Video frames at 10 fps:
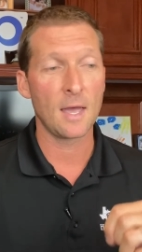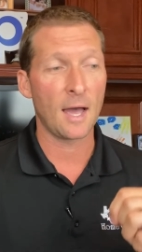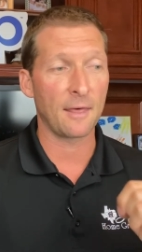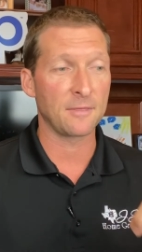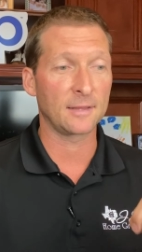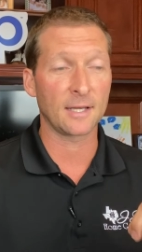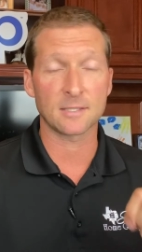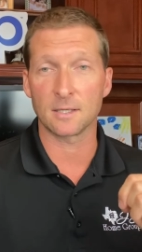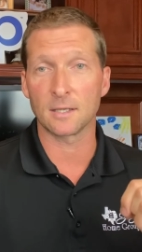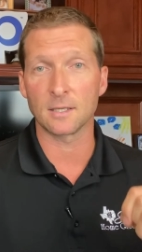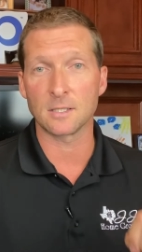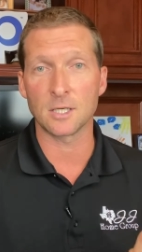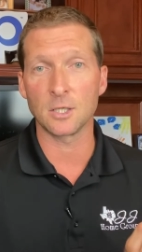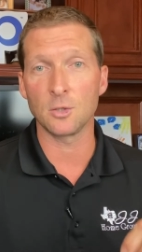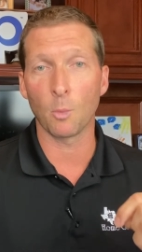I think that's going to
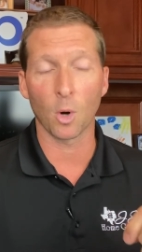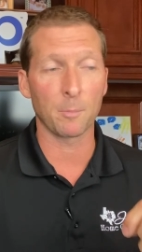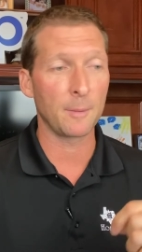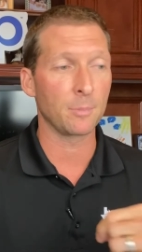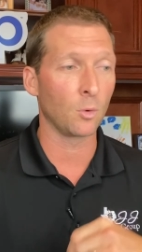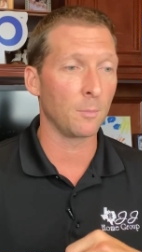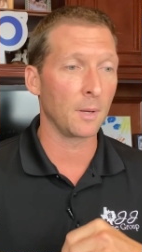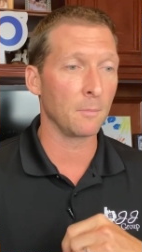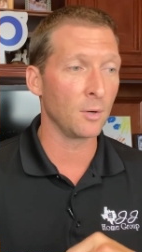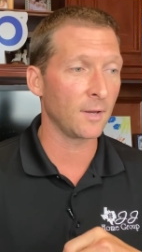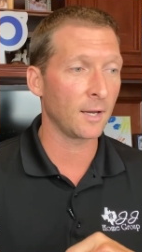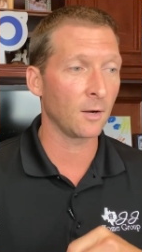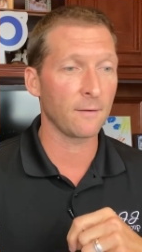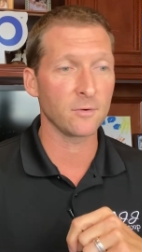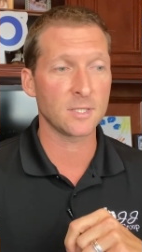continue. More people will be moving
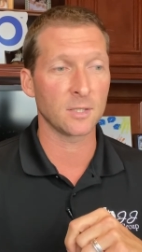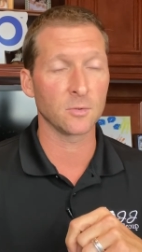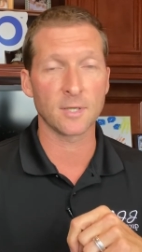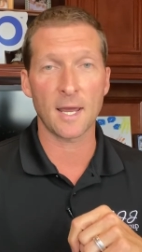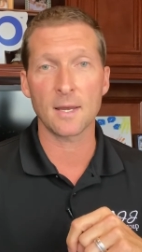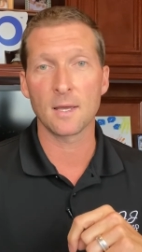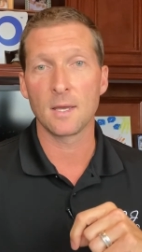here every single day.